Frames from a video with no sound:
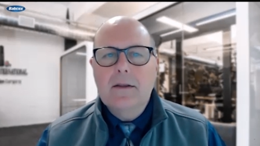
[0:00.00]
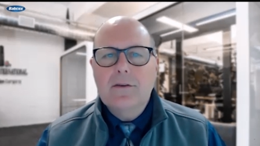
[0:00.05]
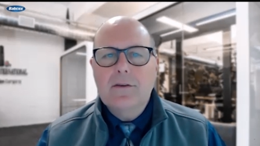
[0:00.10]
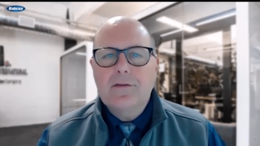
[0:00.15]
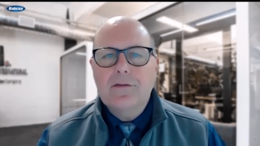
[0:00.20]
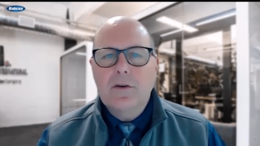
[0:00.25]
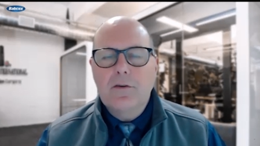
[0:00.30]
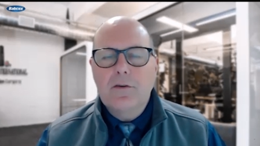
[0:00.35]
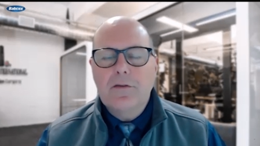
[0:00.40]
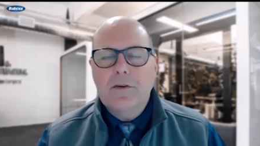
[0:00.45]

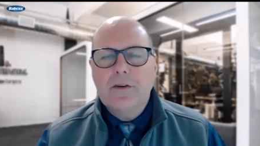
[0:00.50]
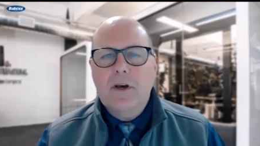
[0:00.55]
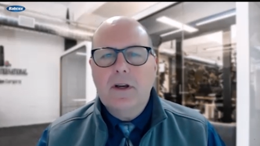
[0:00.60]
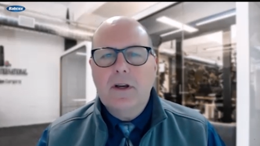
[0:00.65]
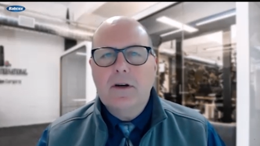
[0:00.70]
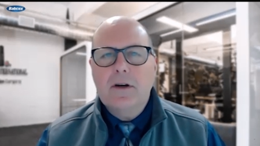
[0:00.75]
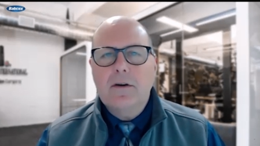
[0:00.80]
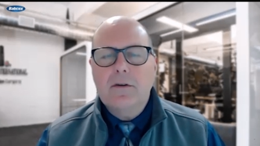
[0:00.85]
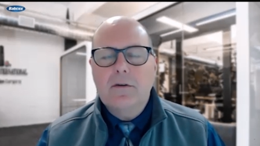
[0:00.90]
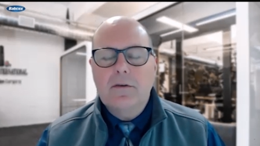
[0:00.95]
so if a
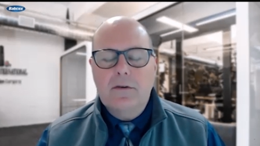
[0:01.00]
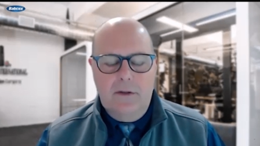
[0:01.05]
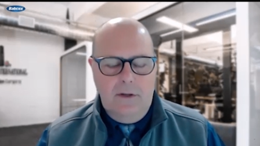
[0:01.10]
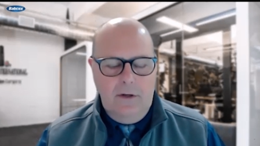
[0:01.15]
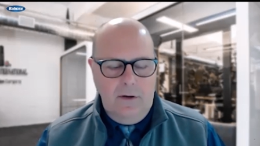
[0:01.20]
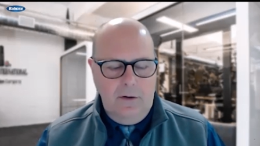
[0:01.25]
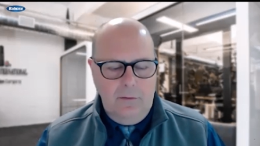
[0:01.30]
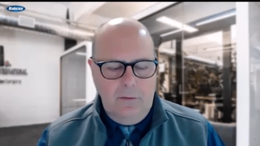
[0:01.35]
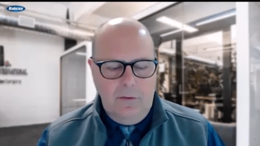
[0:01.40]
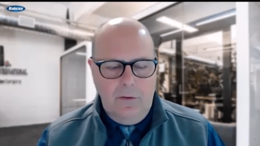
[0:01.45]
tire, you
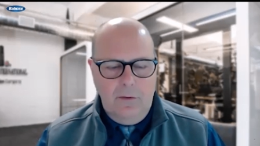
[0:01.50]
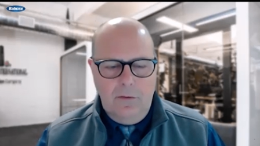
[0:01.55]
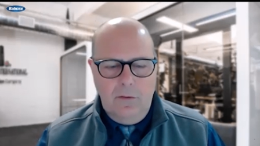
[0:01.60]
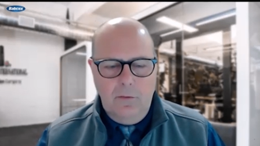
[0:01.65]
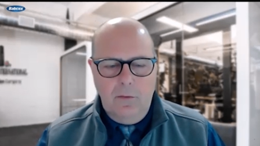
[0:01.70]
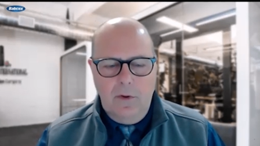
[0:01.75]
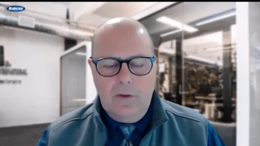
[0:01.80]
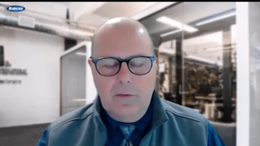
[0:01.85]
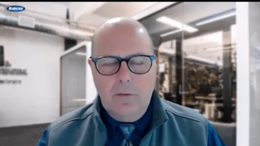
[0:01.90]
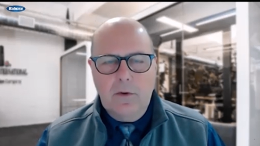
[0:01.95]
know, the
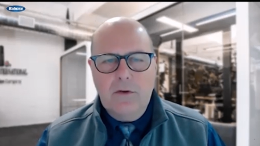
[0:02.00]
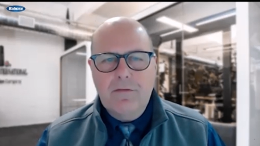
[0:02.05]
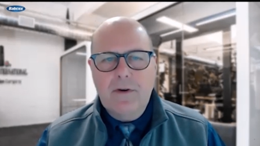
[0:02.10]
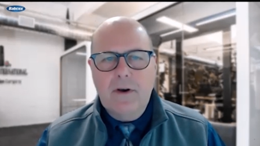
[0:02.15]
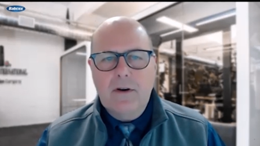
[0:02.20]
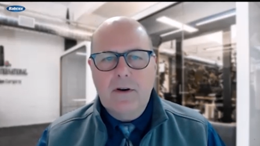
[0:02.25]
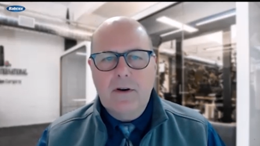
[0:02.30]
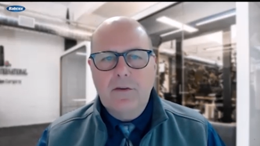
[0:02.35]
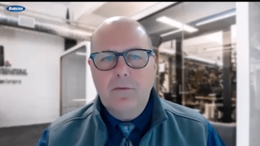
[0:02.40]
one thing we'd find